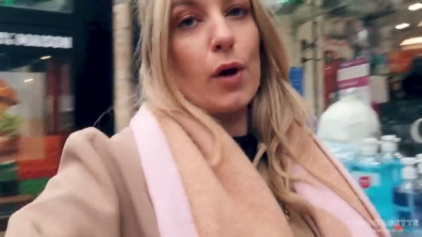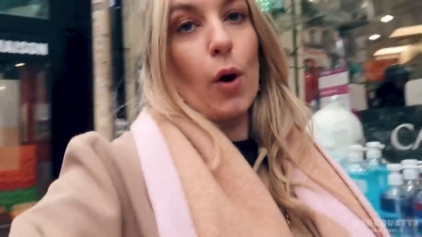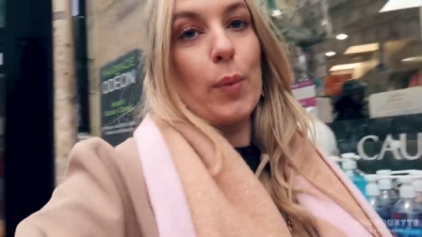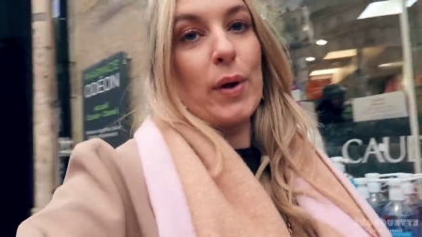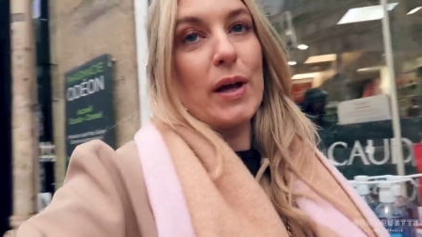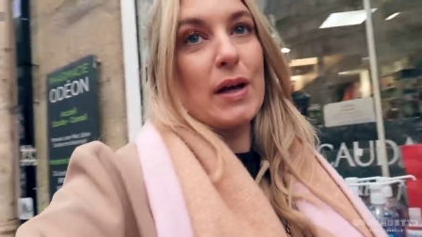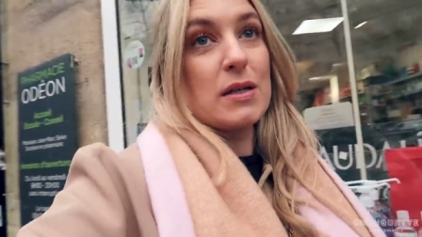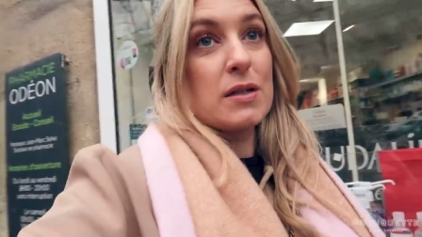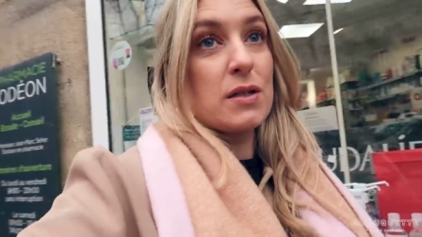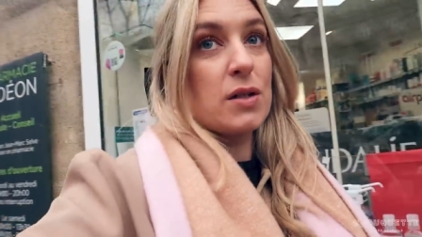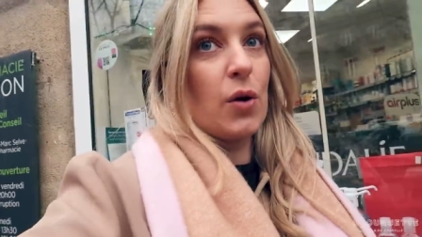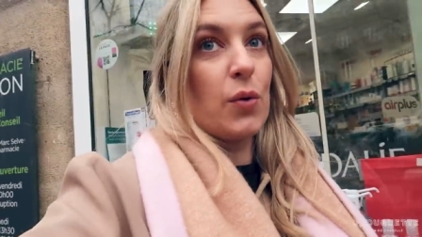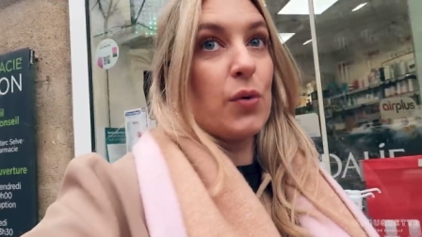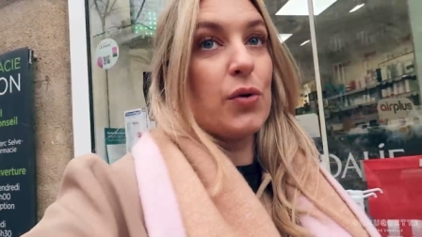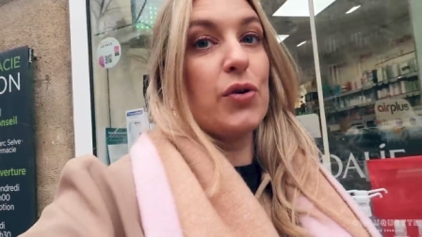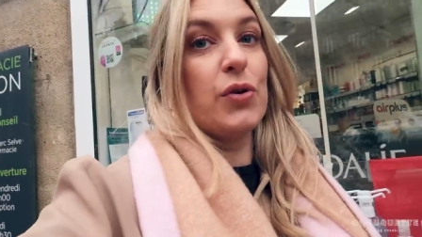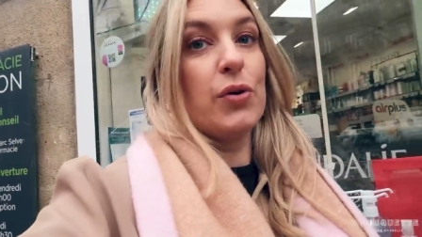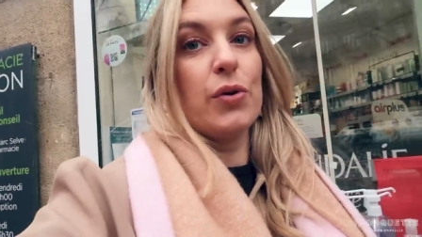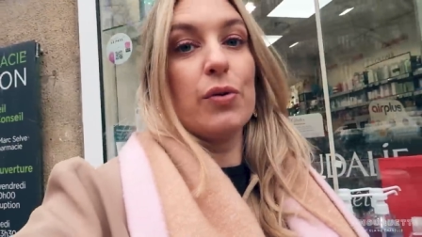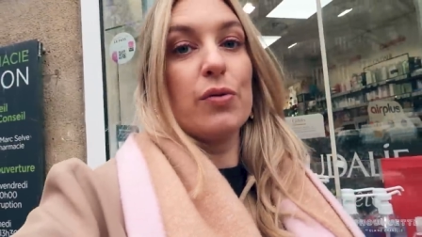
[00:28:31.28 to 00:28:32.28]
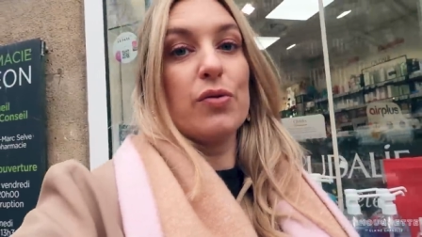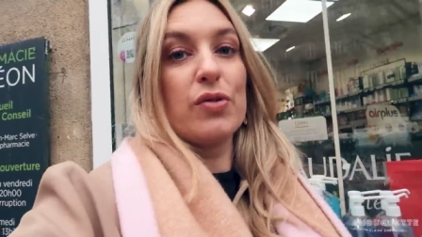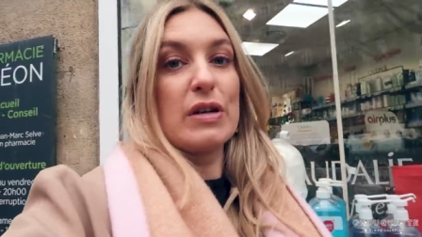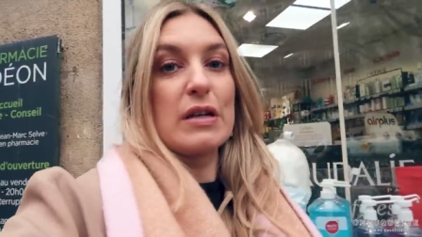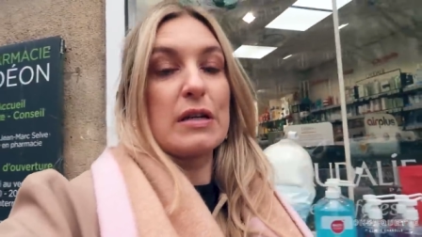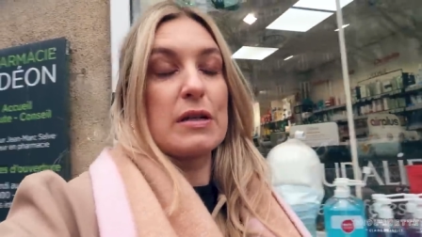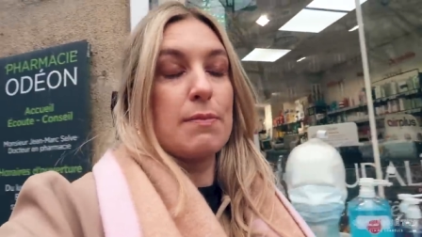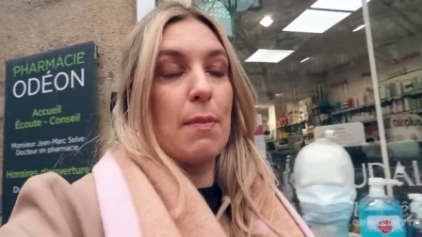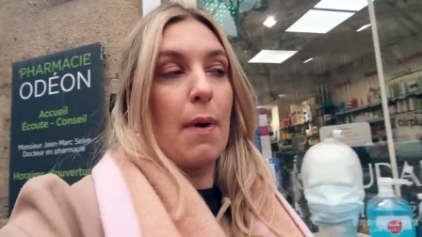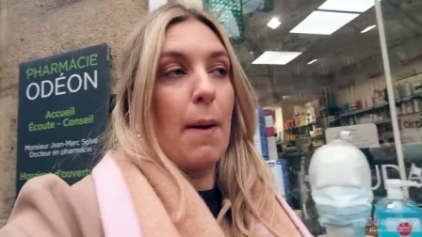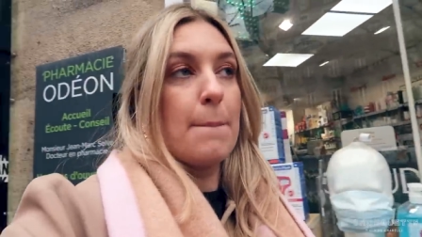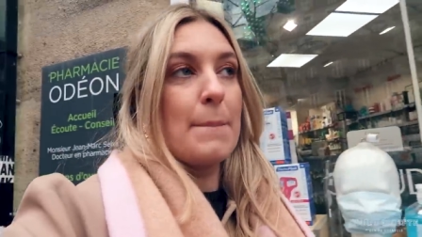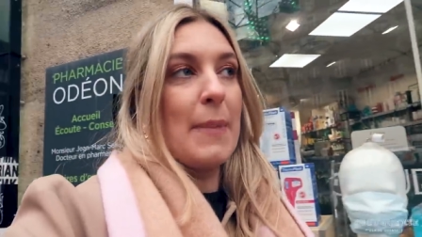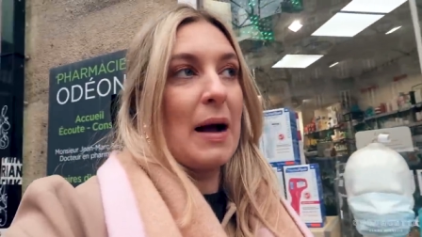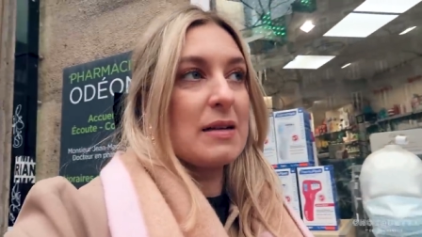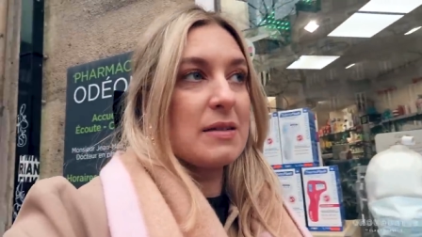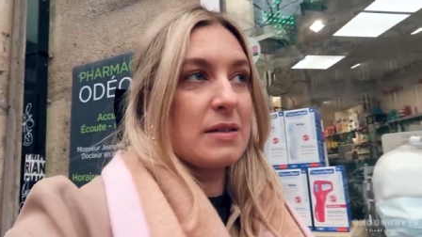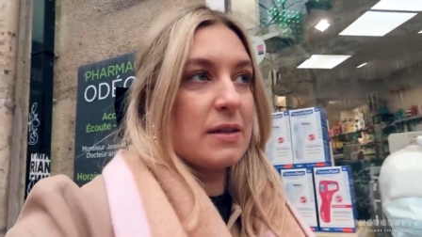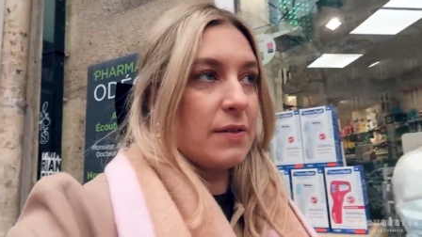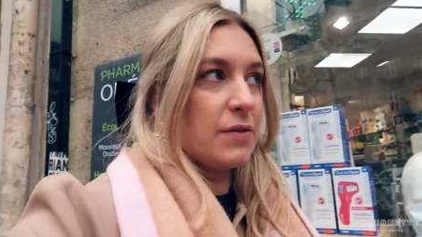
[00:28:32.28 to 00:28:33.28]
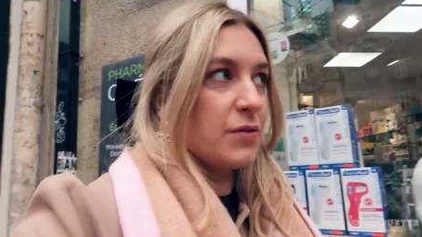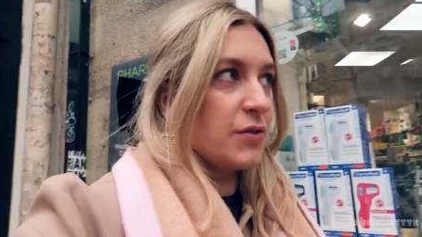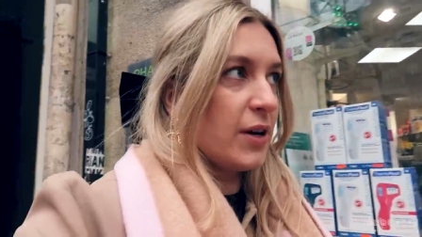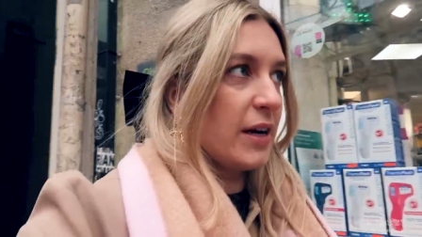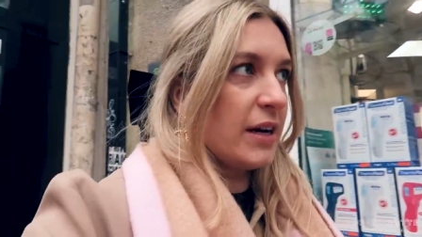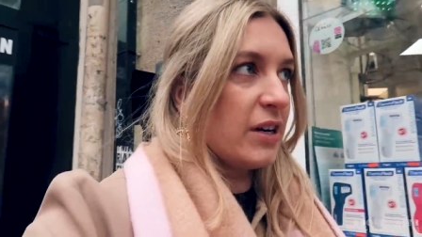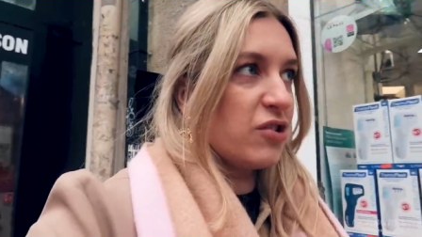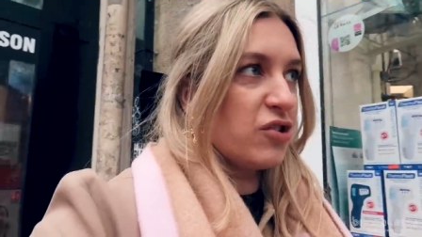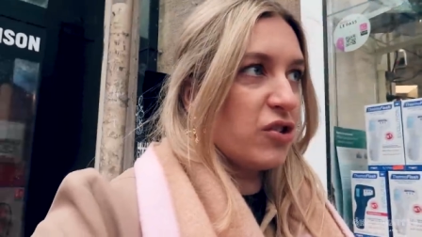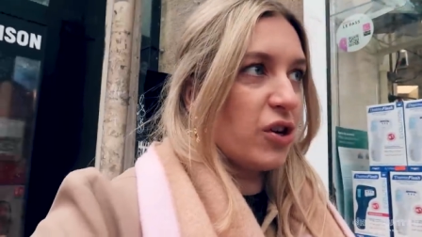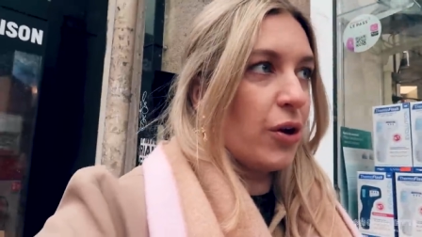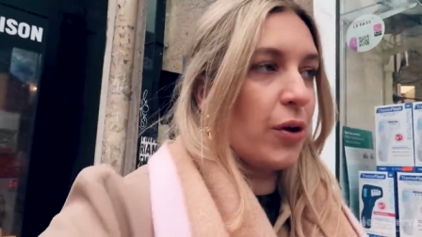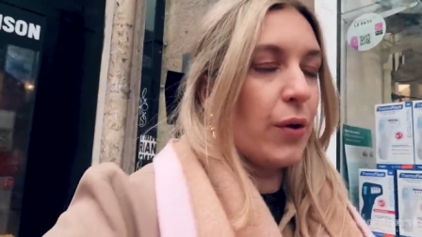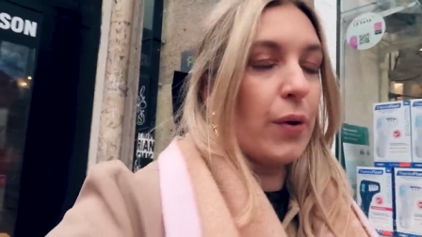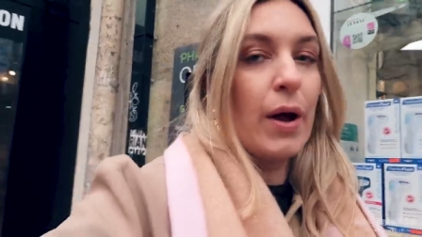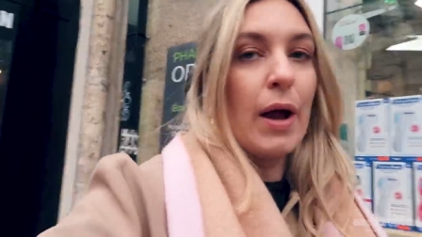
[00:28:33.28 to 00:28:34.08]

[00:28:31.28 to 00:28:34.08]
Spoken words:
Nobby is so huge, it's a massive trade show,